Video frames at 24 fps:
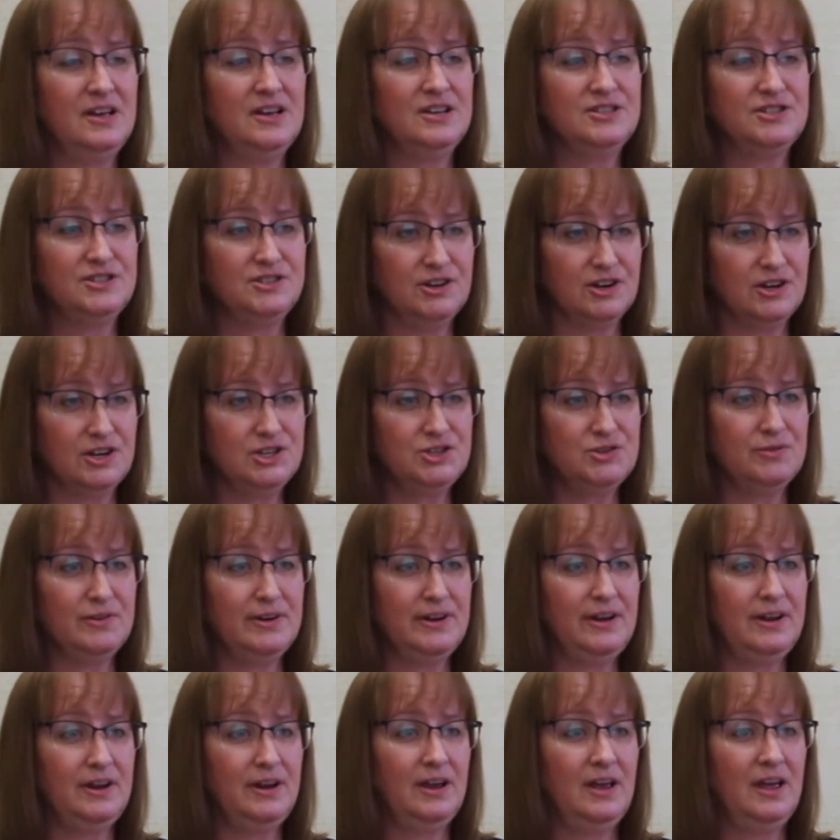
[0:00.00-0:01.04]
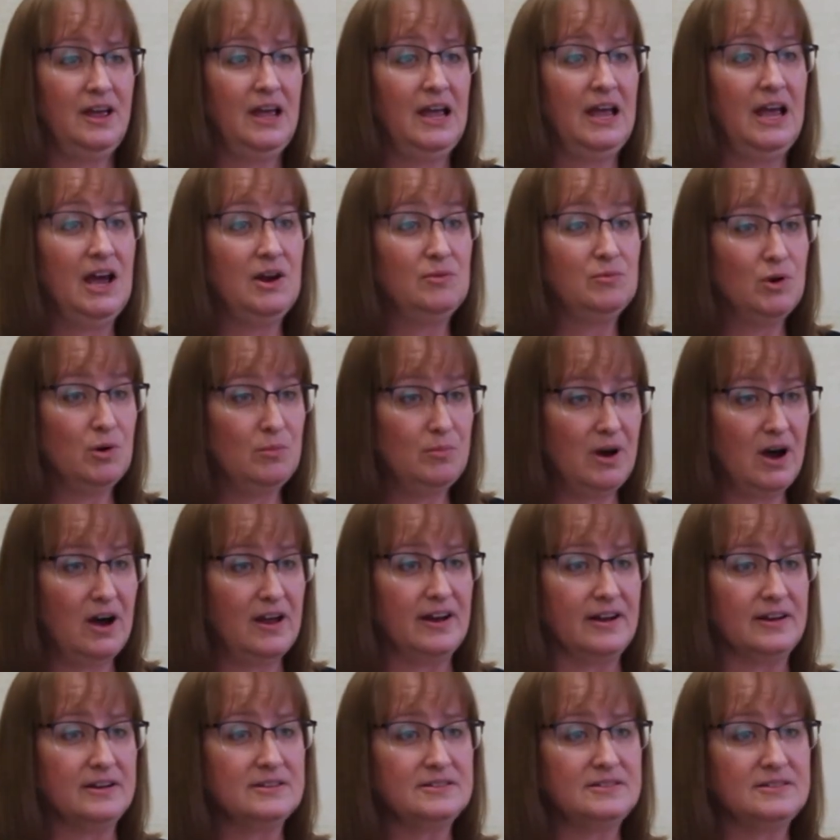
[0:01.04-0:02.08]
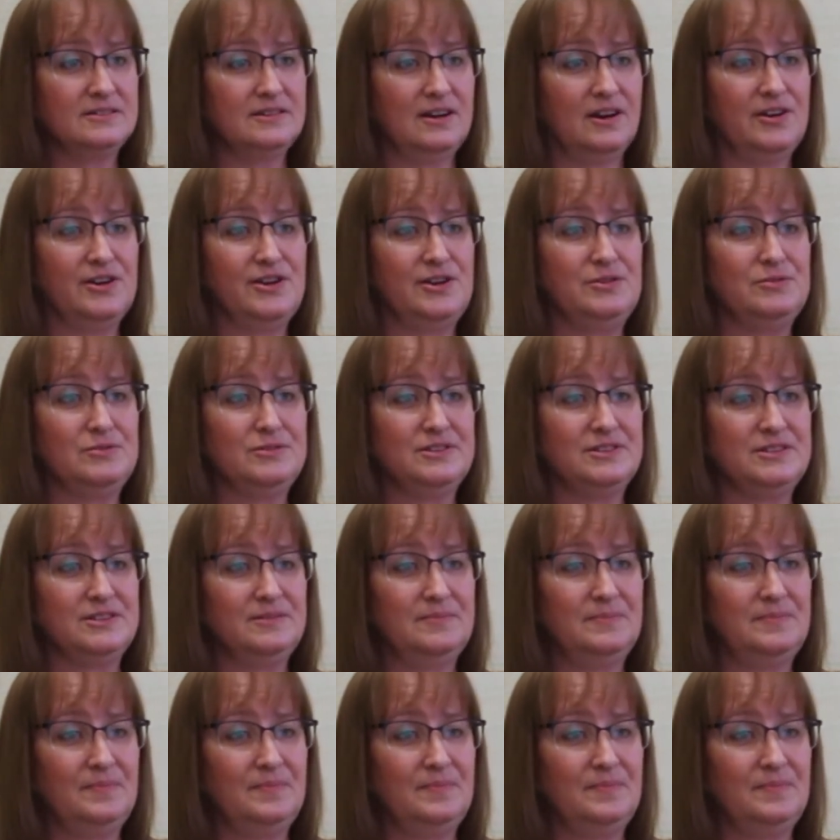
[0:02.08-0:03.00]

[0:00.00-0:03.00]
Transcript: circuitry, and robotics are used.